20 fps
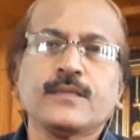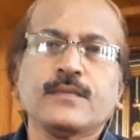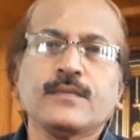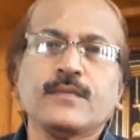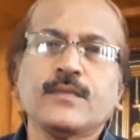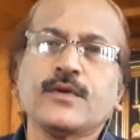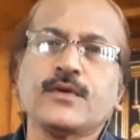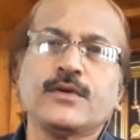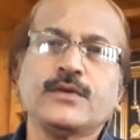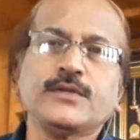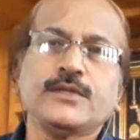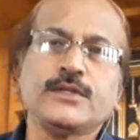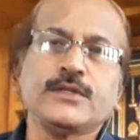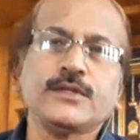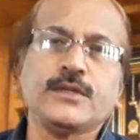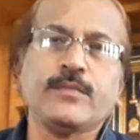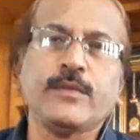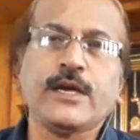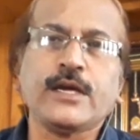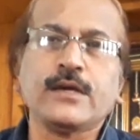Because he is a
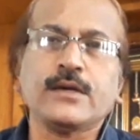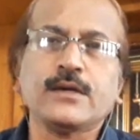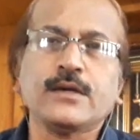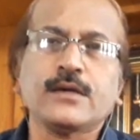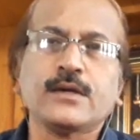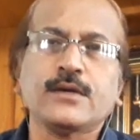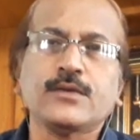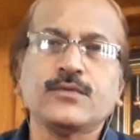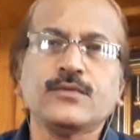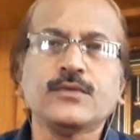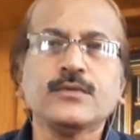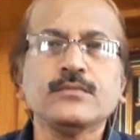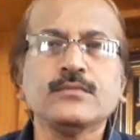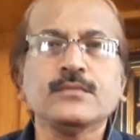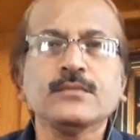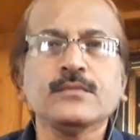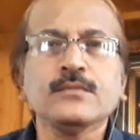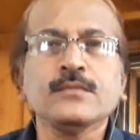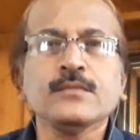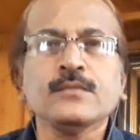banker on whom
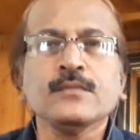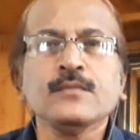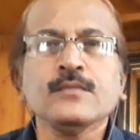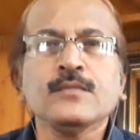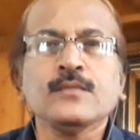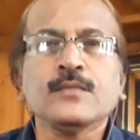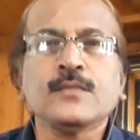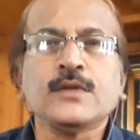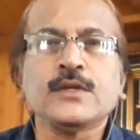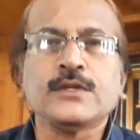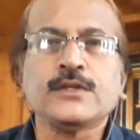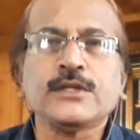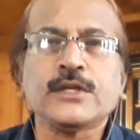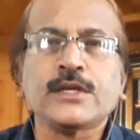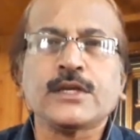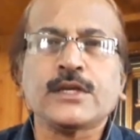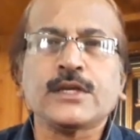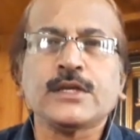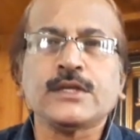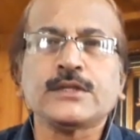the
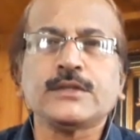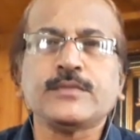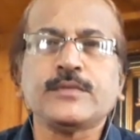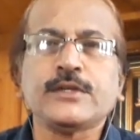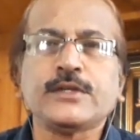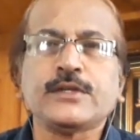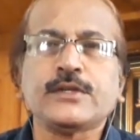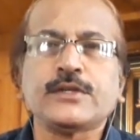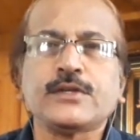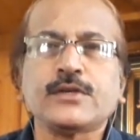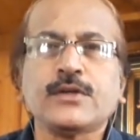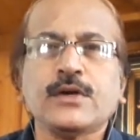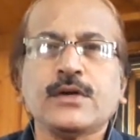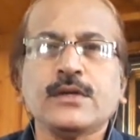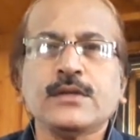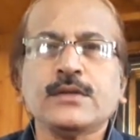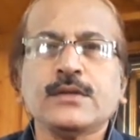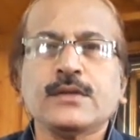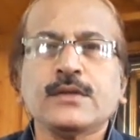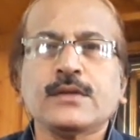check has been
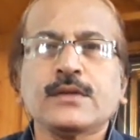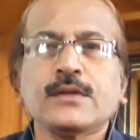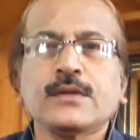drawn